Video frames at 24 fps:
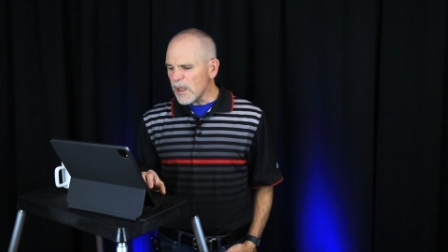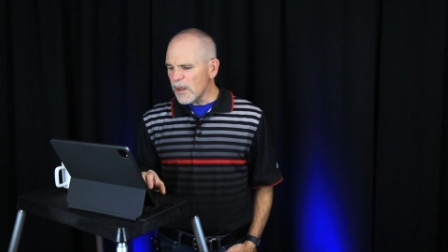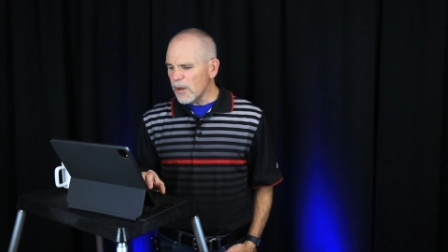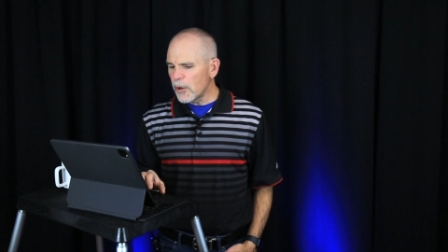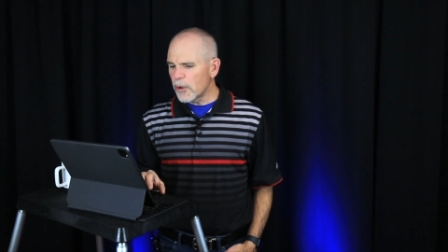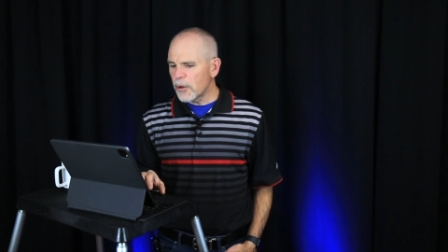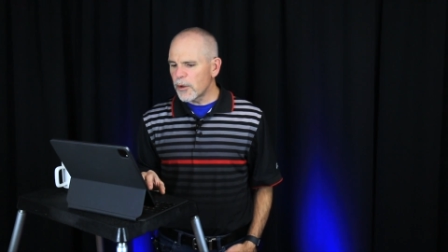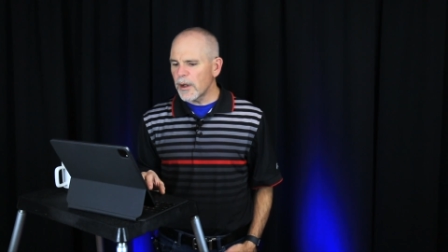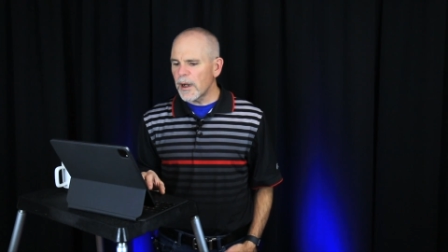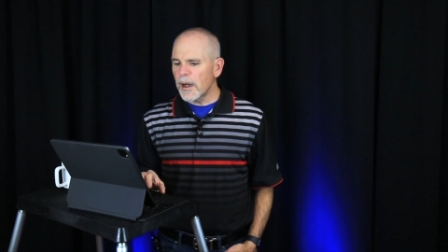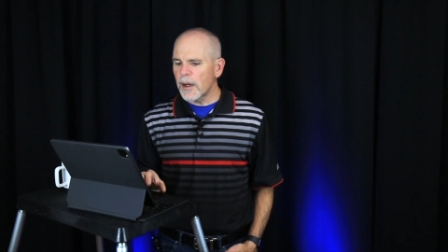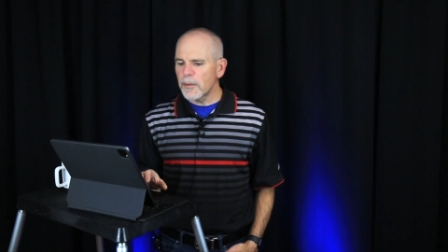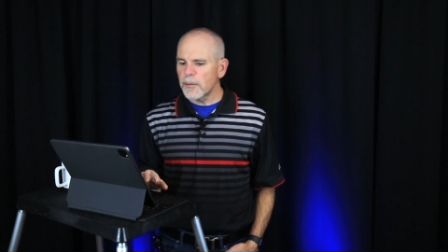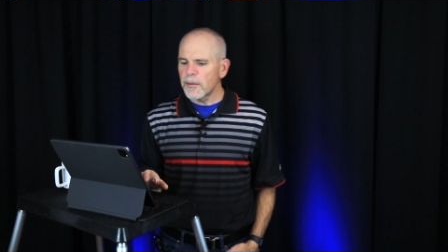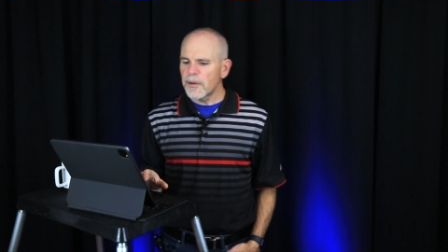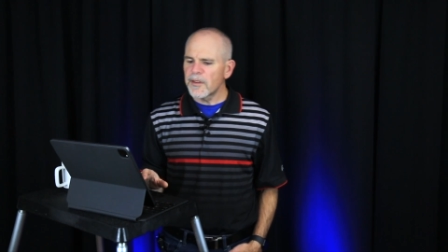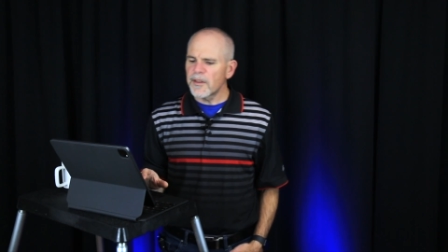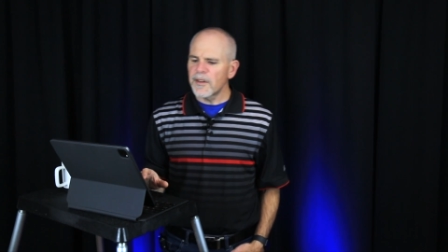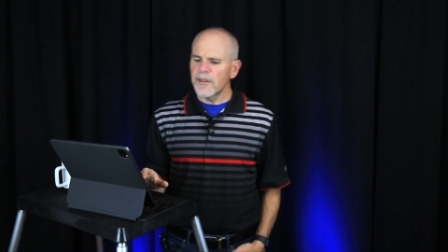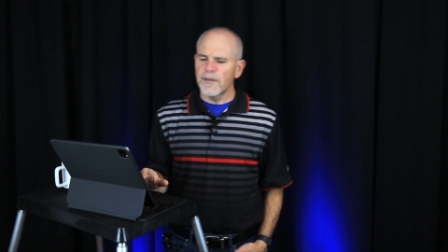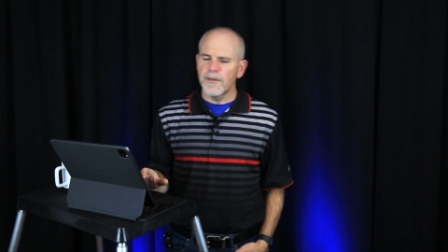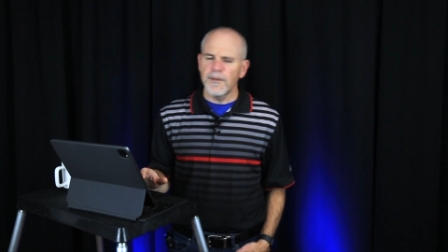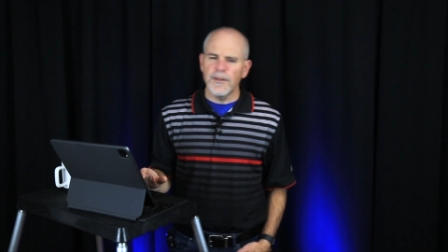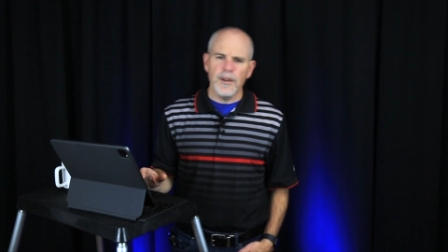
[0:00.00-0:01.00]
The crowd was
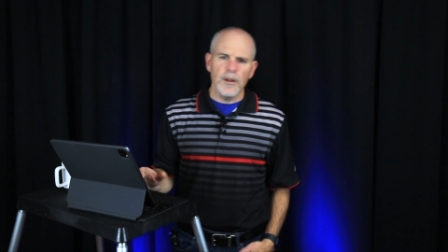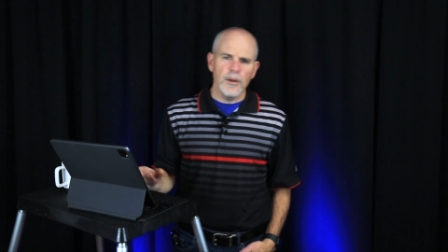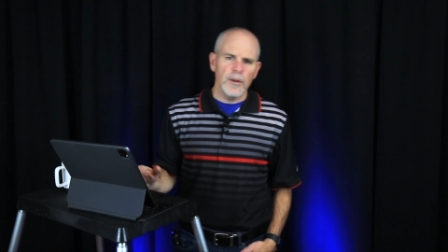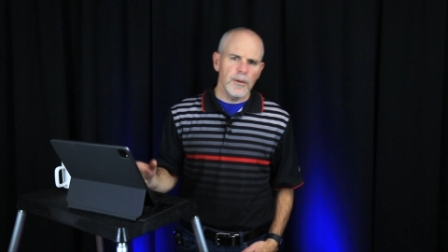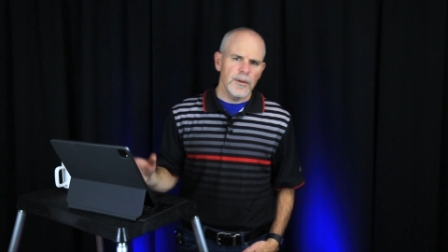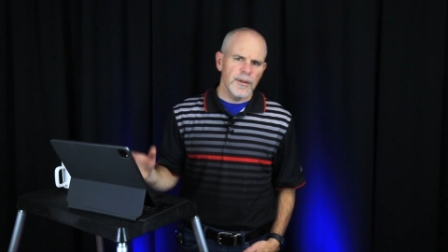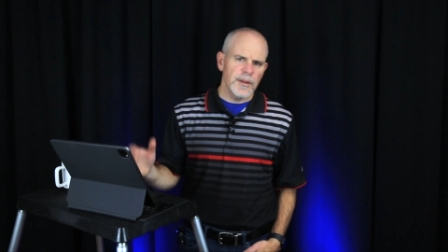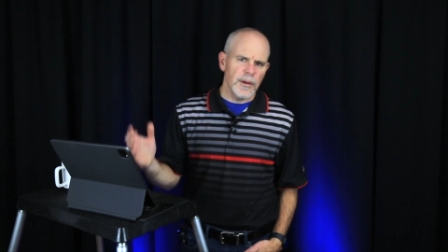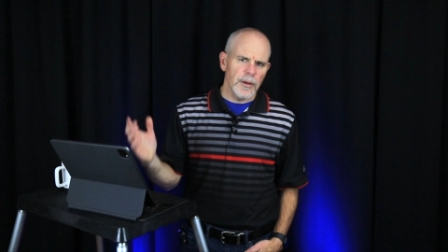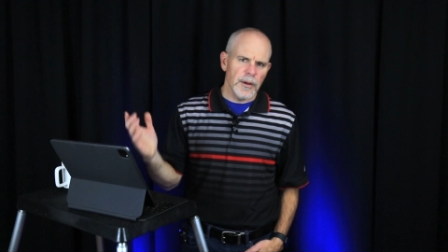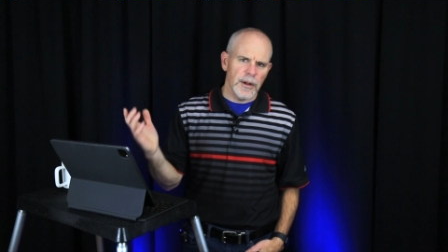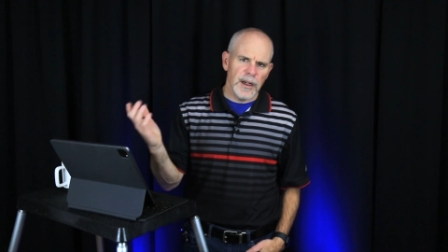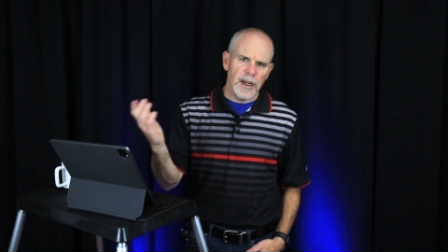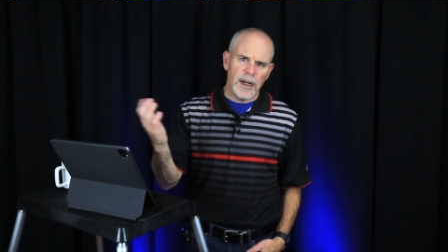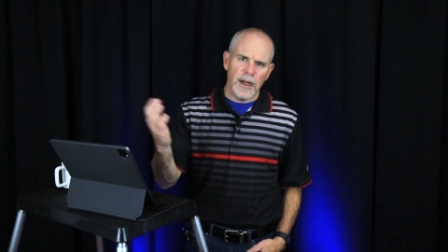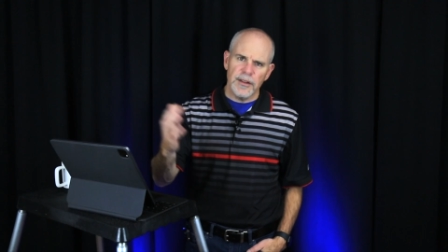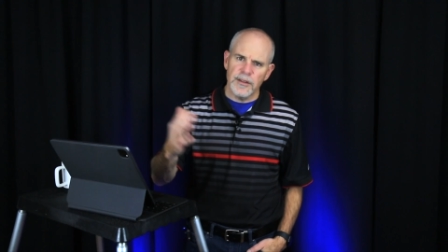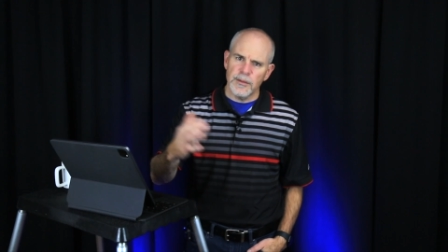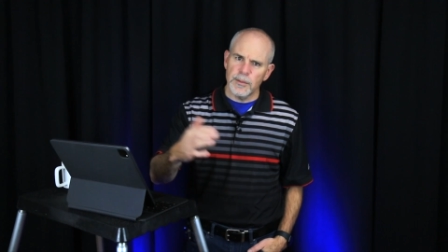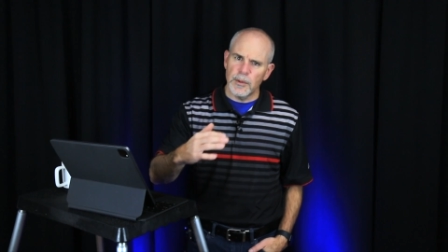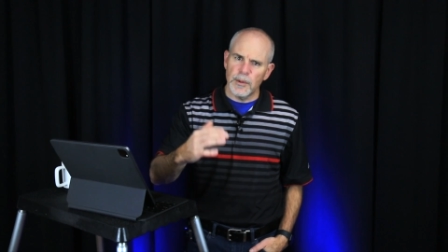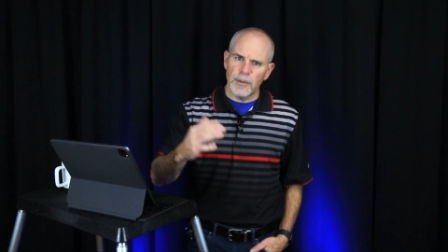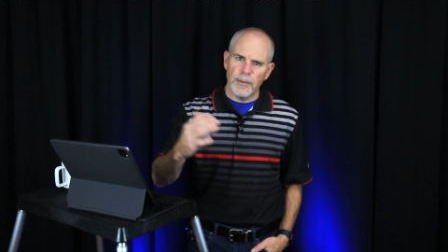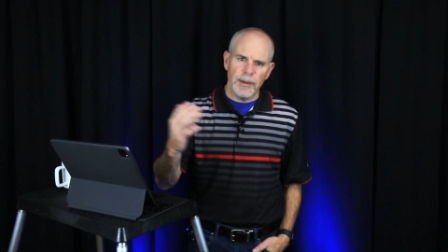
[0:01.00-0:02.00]
confused. They were
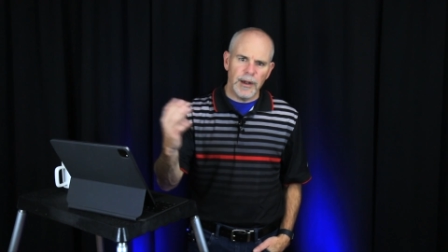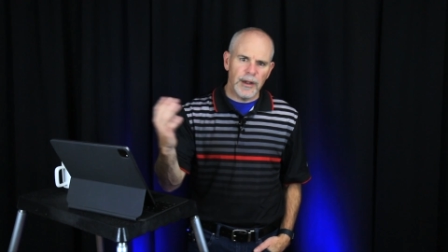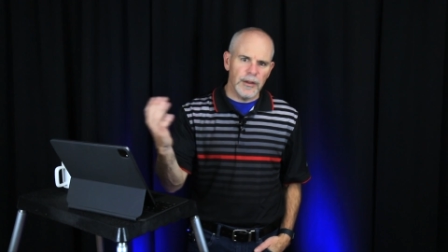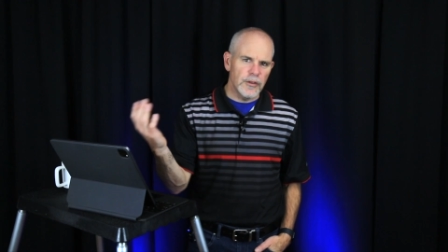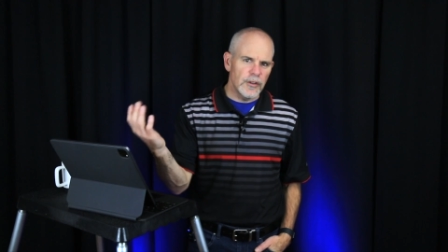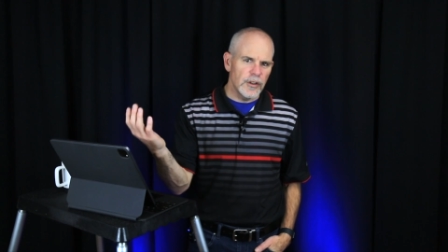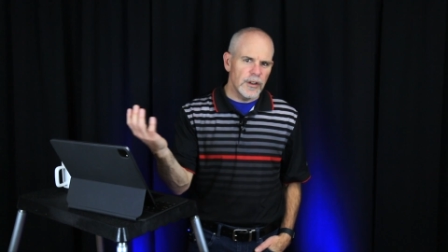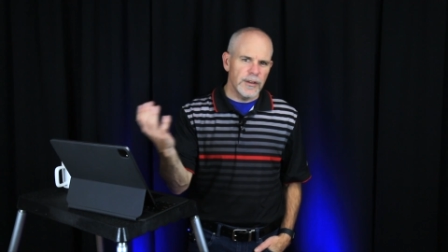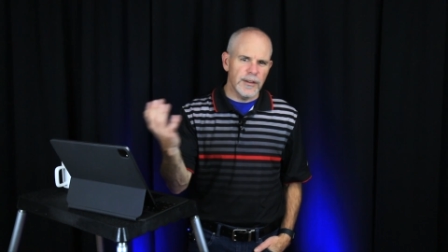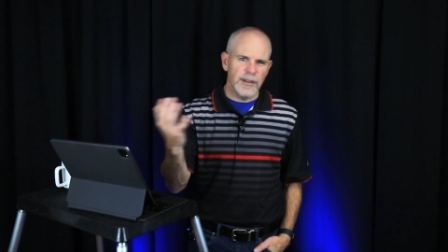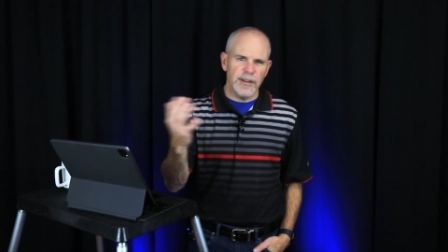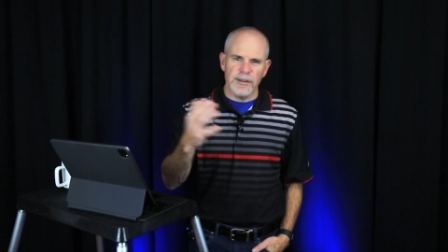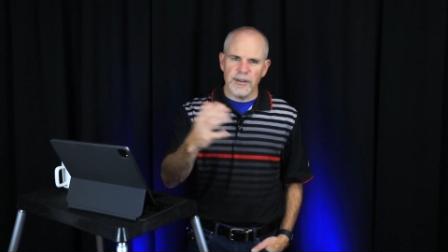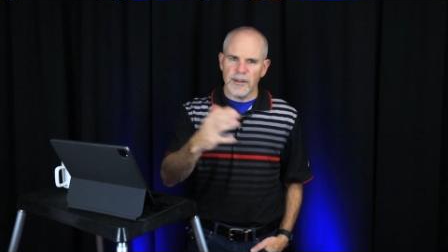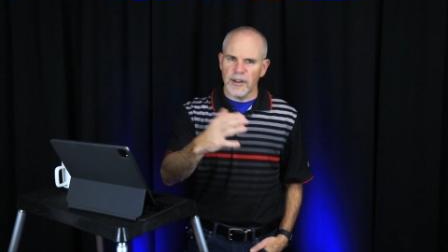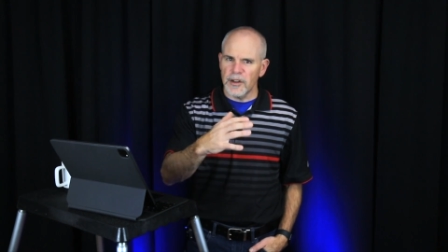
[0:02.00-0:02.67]
gossiping about Jesus.